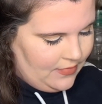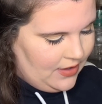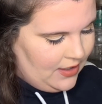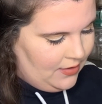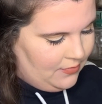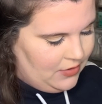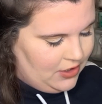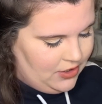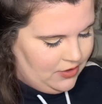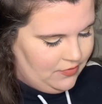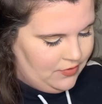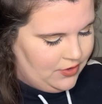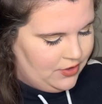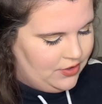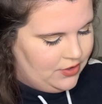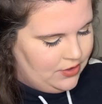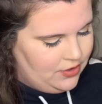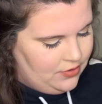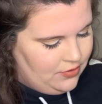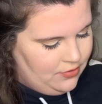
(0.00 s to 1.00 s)
I'm gonna do
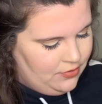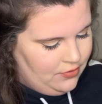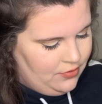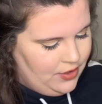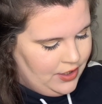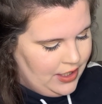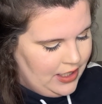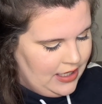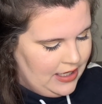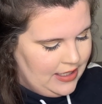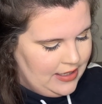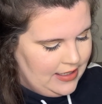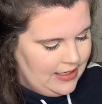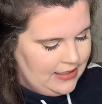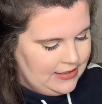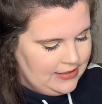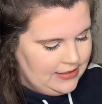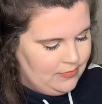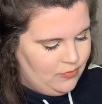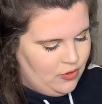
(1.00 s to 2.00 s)
Soothe, and
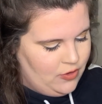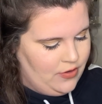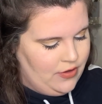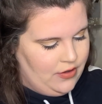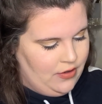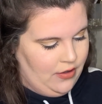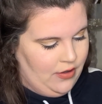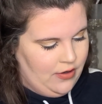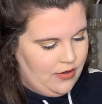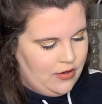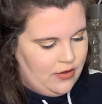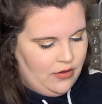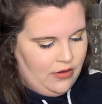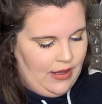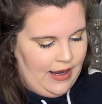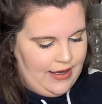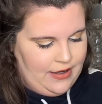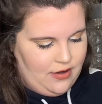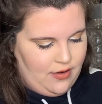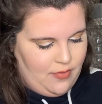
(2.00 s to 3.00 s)
that's more the
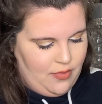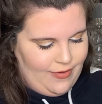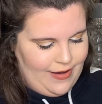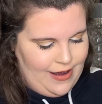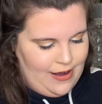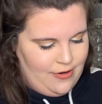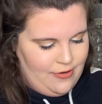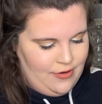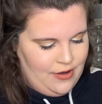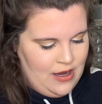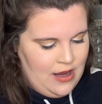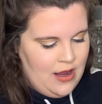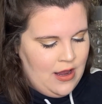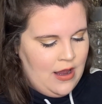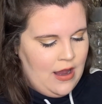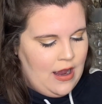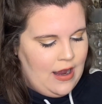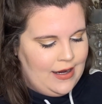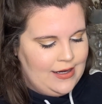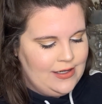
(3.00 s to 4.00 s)
lighter brown.
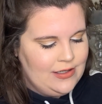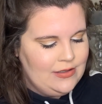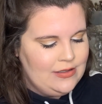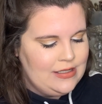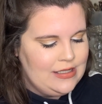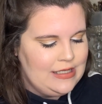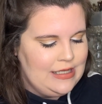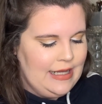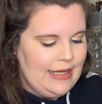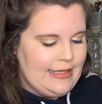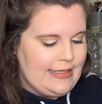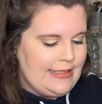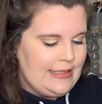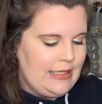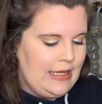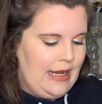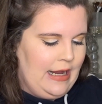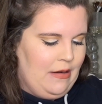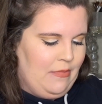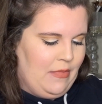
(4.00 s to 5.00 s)
I use this
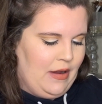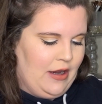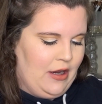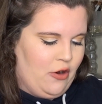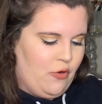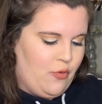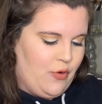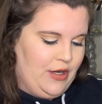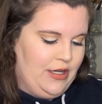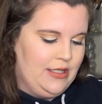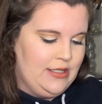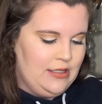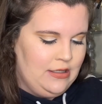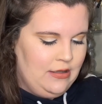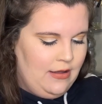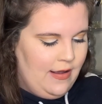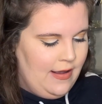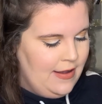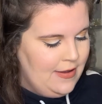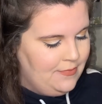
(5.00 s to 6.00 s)
in my crease a
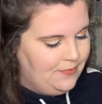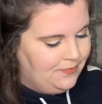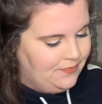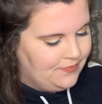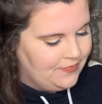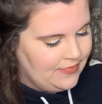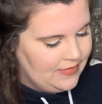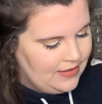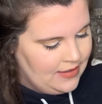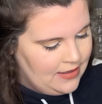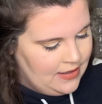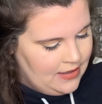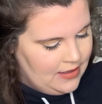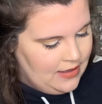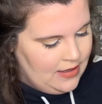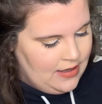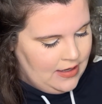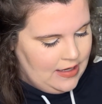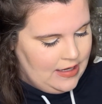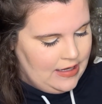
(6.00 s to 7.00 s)
lot,
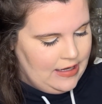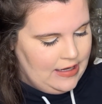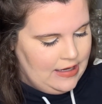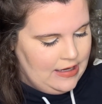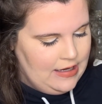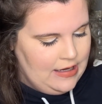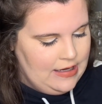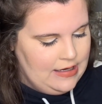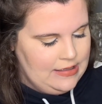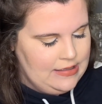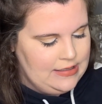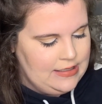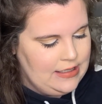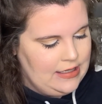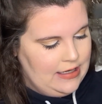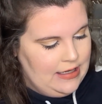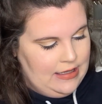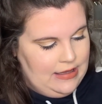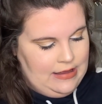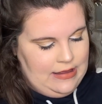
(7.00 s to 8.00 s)
and
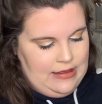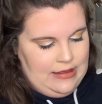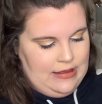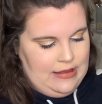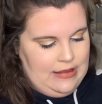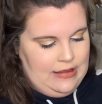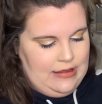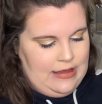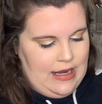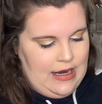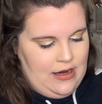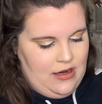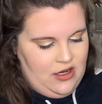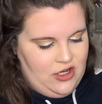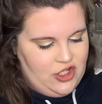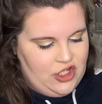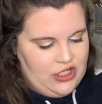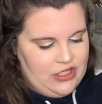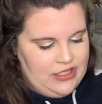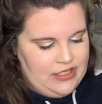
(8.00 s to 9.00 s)
they are
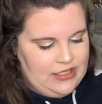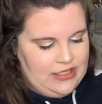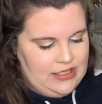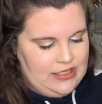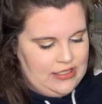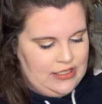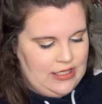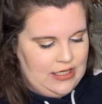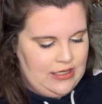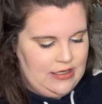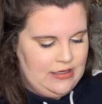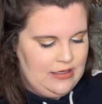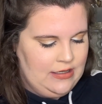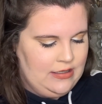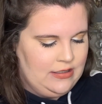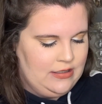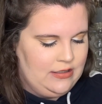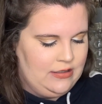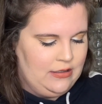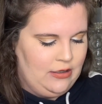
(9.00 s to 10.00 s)
just
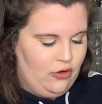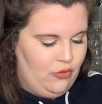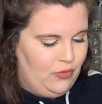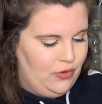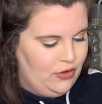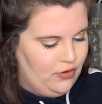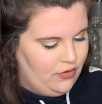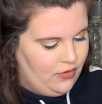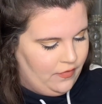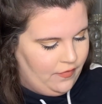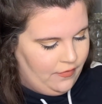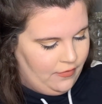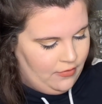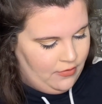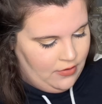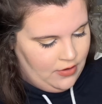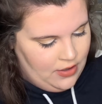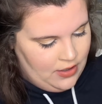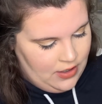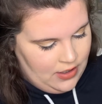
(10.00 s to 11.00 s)
so beautiful,
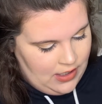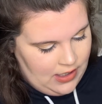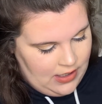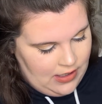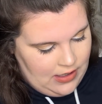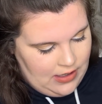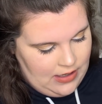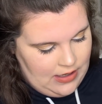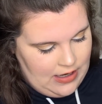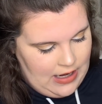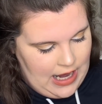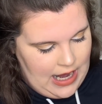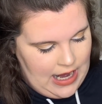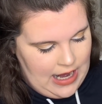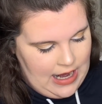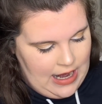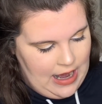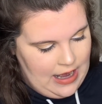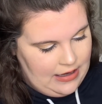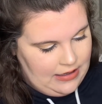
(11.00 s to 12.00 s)

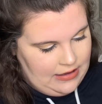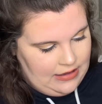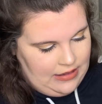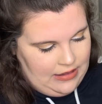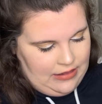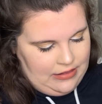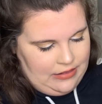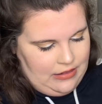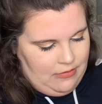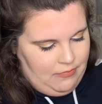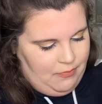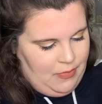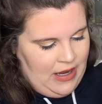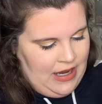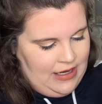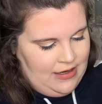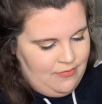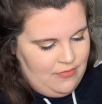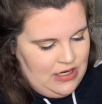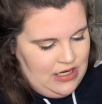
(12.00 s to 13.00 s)
and the
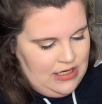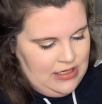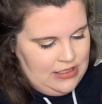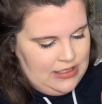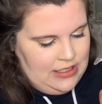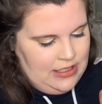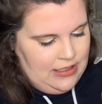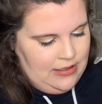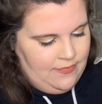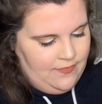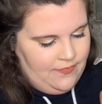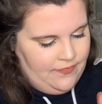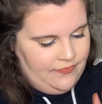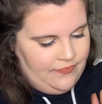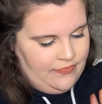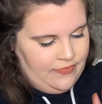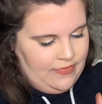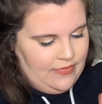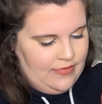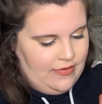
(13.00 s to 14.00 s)
pigment
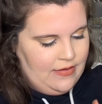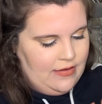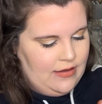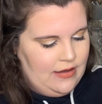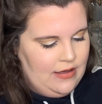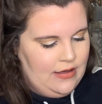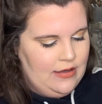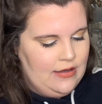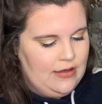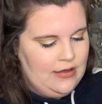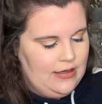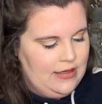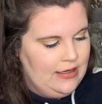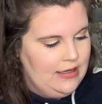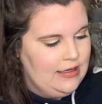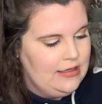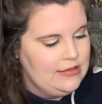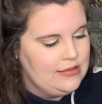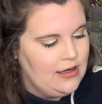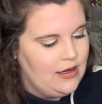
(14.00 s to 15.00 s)

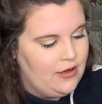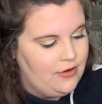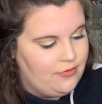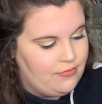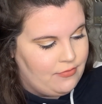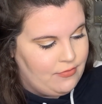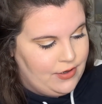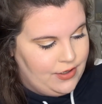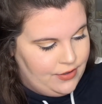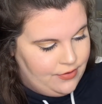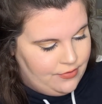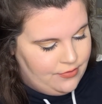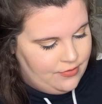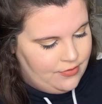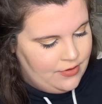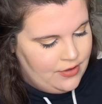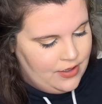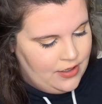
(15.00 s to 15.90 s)
is unreal.